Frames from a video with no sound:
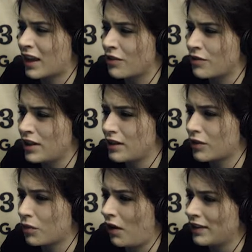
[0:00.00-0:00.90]
a
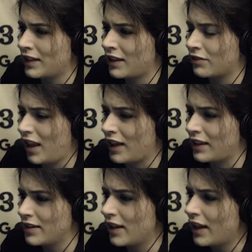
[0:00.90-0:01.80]
unique quality of
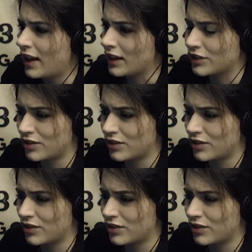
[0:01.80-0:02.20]
light as